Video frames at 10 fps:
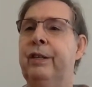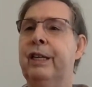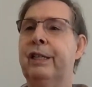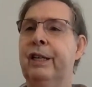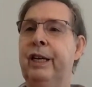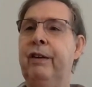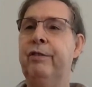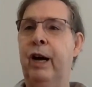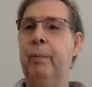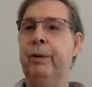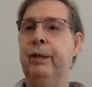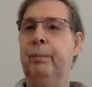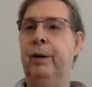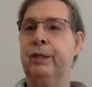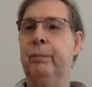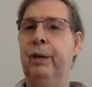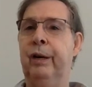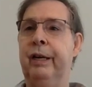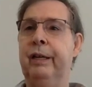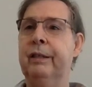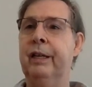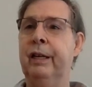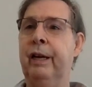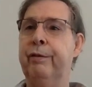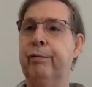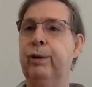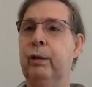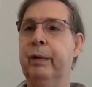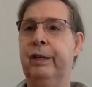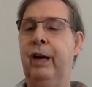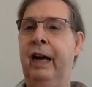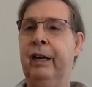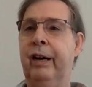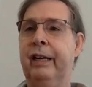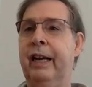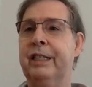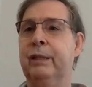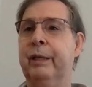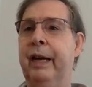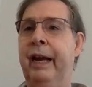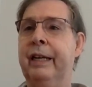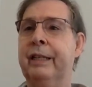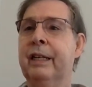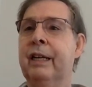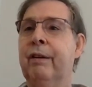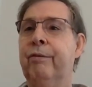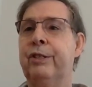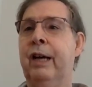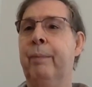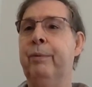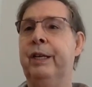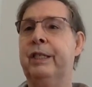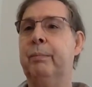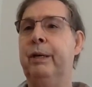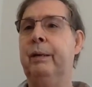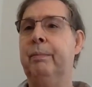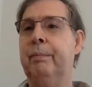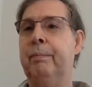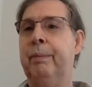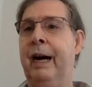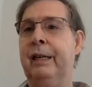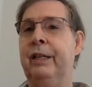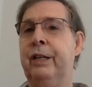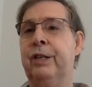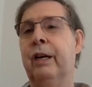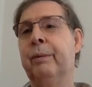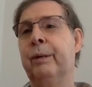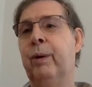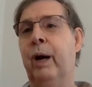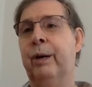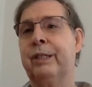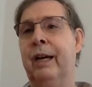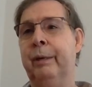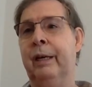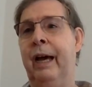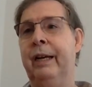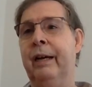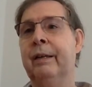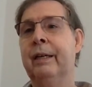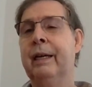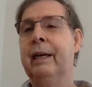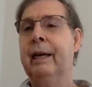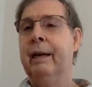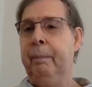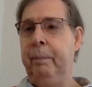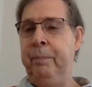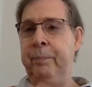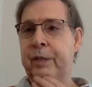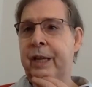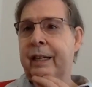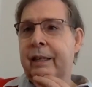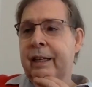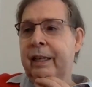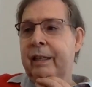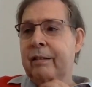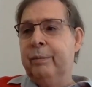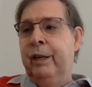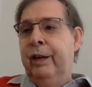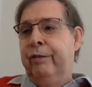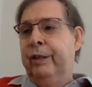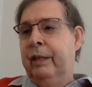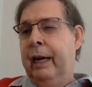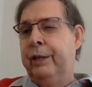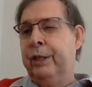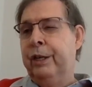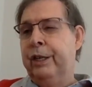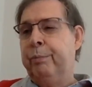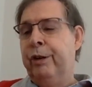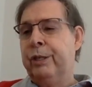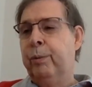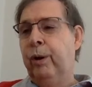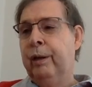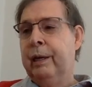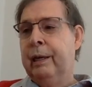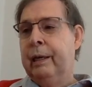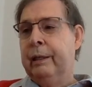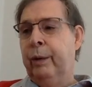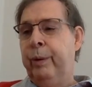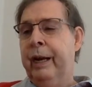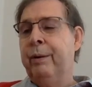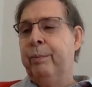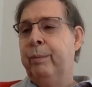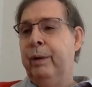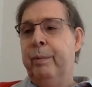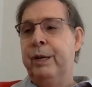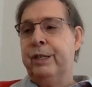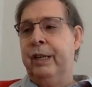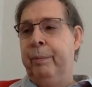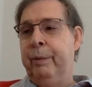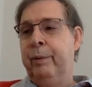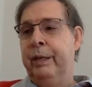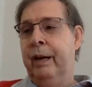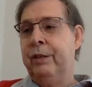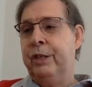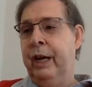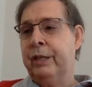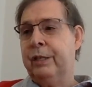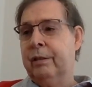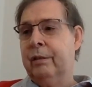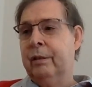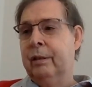So this leaves open the possibility, it leaves room, unlike classical mechanics, for some things to be partly determined by what's coming later. Secondly, we learn from the uncertainty principle that when we measure something, we don't just